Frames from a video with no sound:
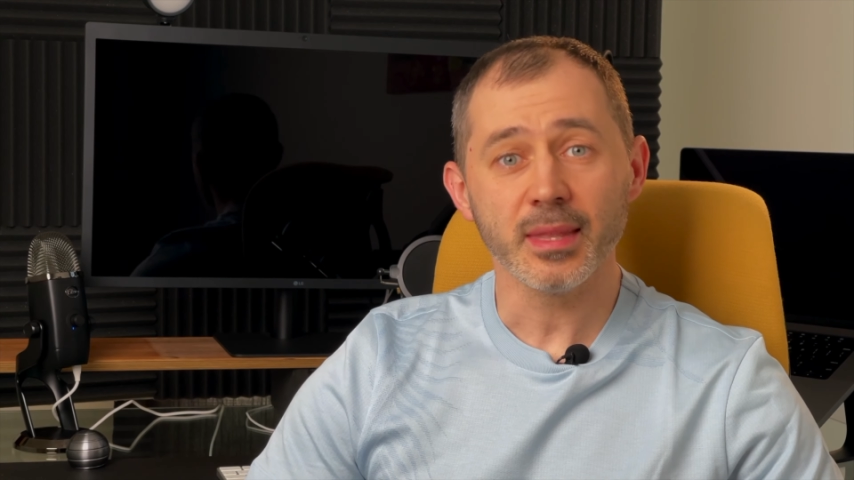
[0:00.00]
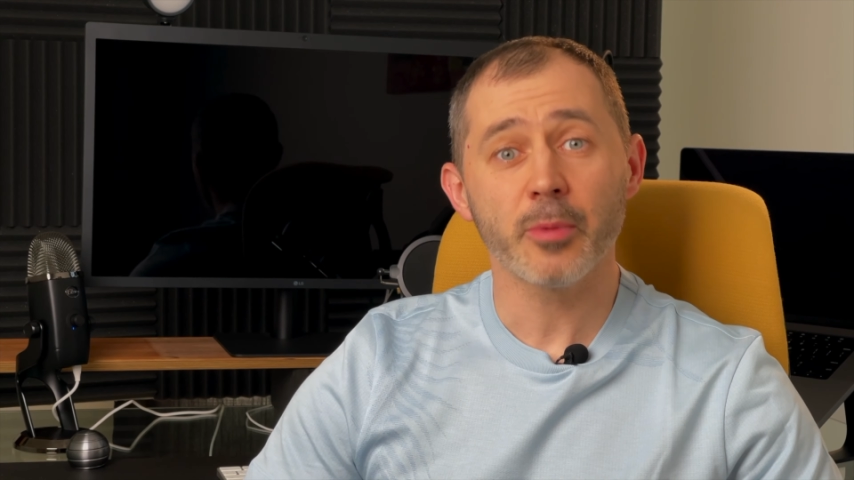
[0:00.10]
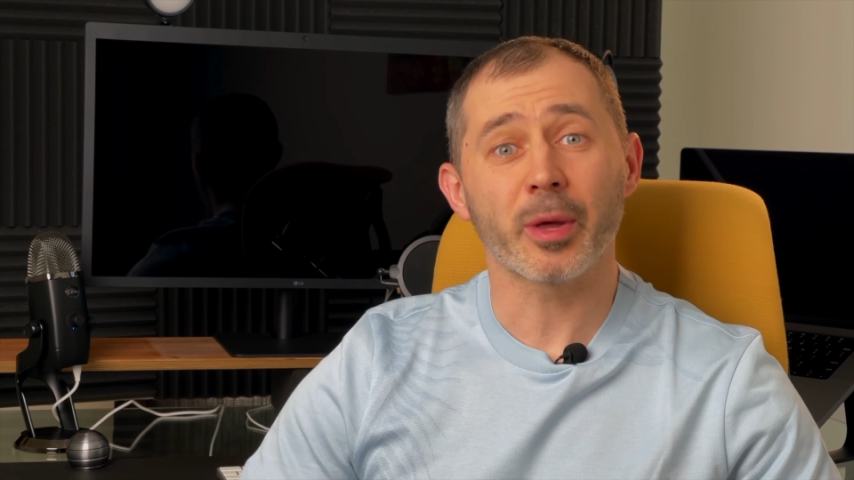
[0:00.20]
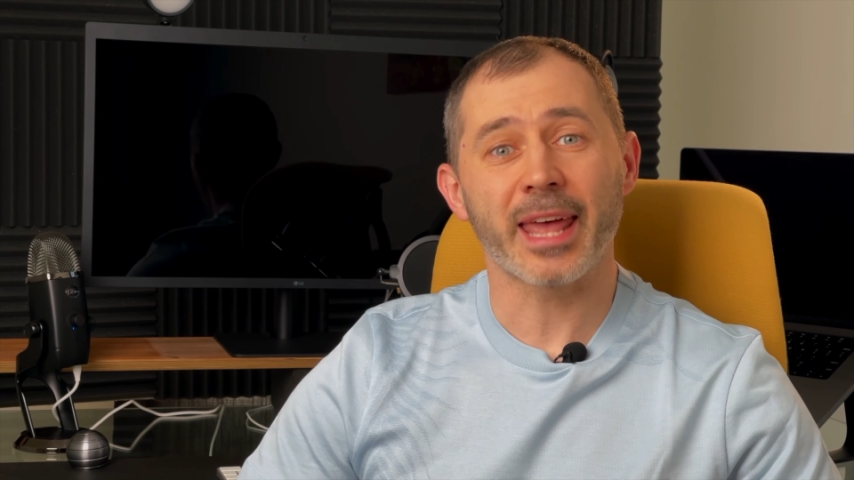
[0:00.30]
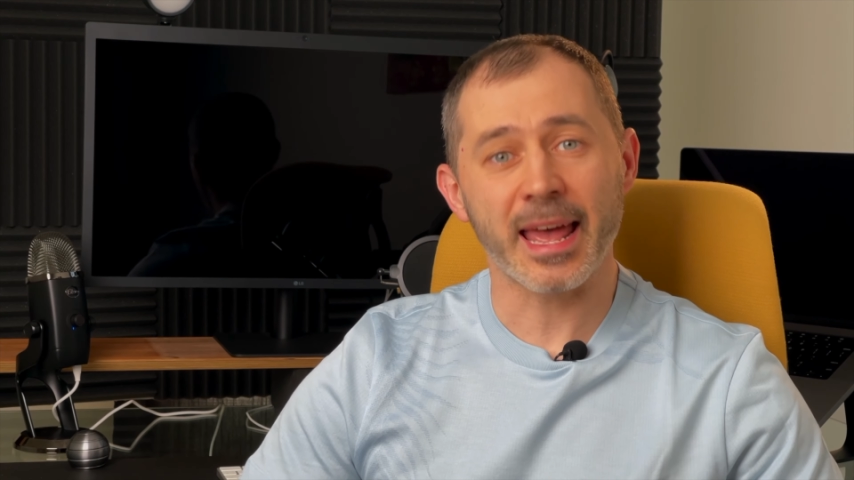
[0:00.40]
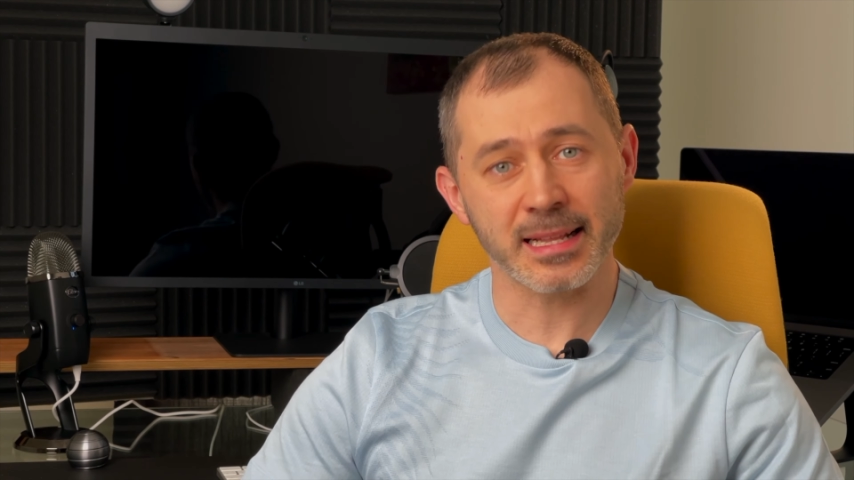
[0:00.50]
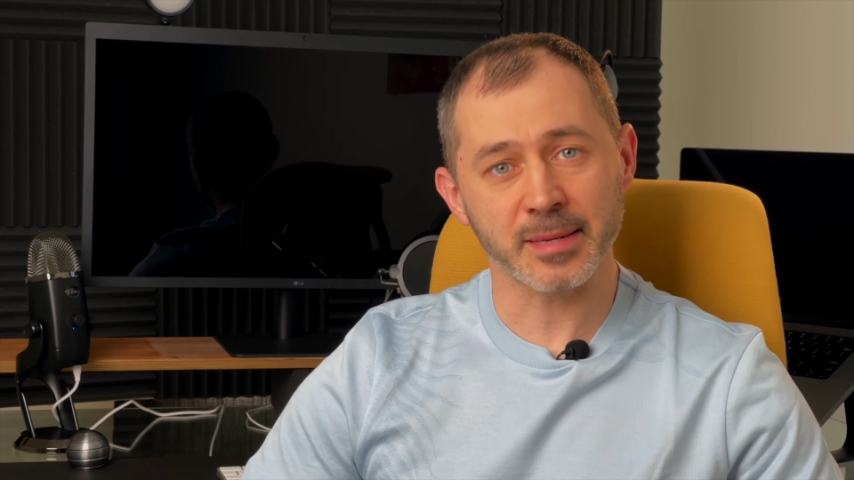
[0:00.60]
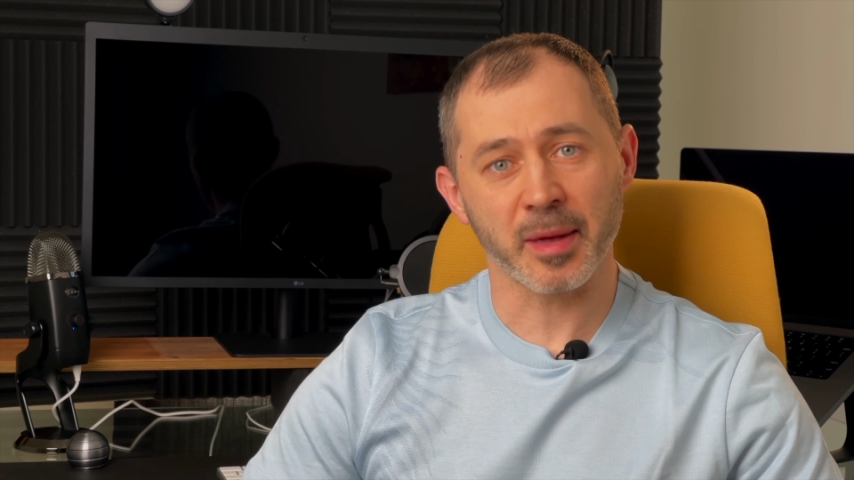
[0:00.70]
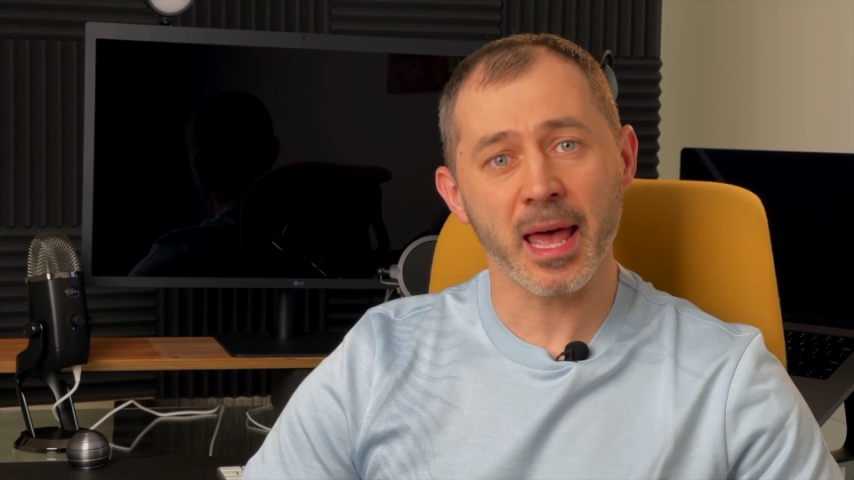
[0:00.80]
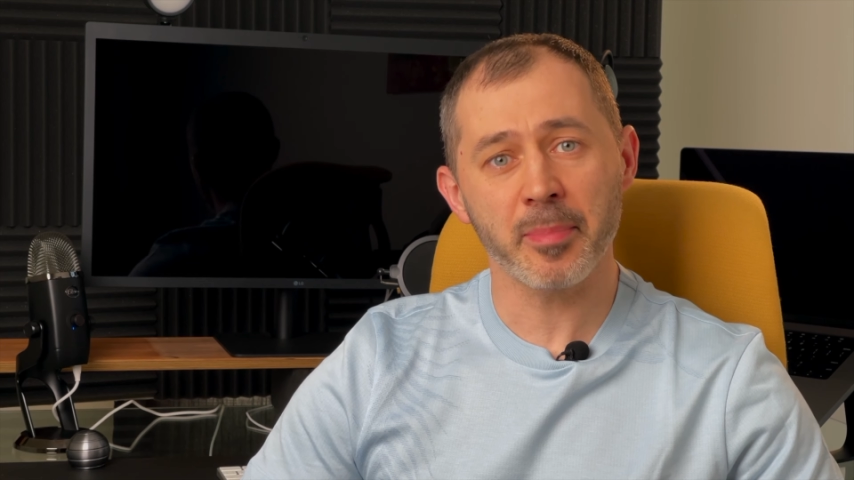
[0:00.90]
What ends up
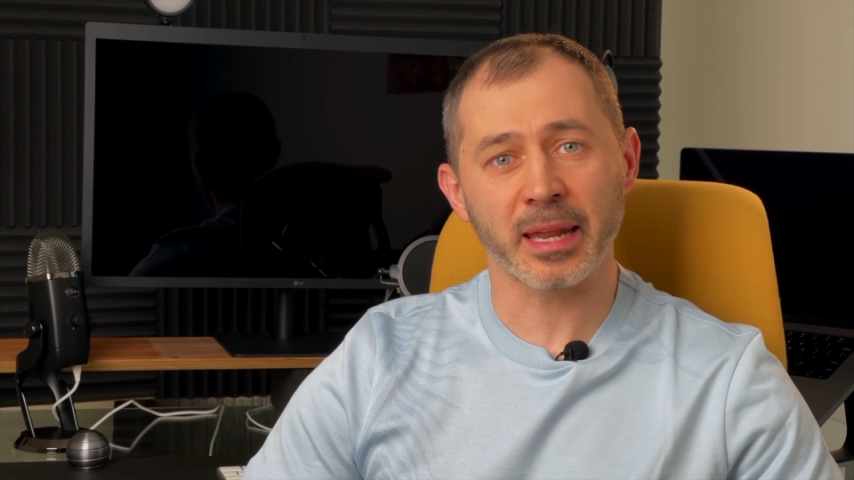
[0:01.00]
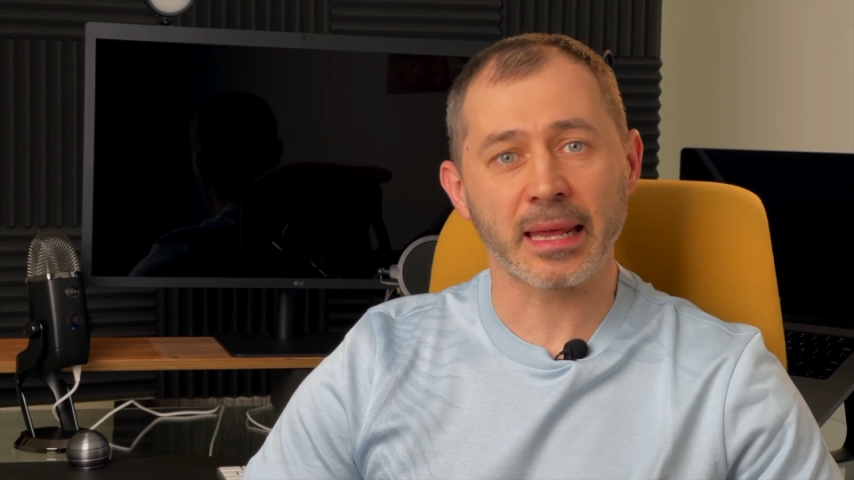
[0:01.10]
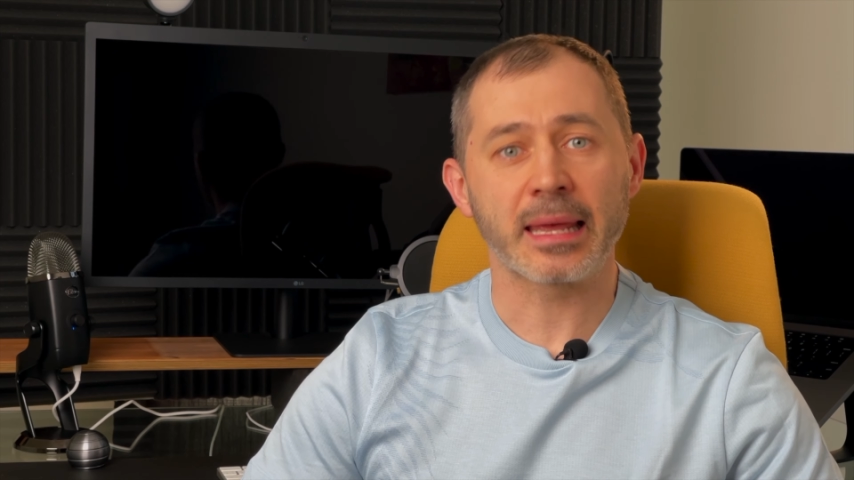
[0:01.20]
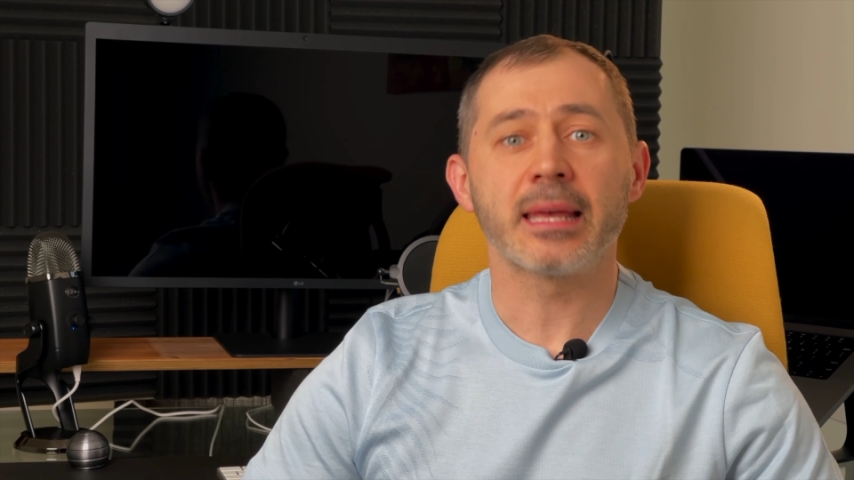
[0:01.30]
happening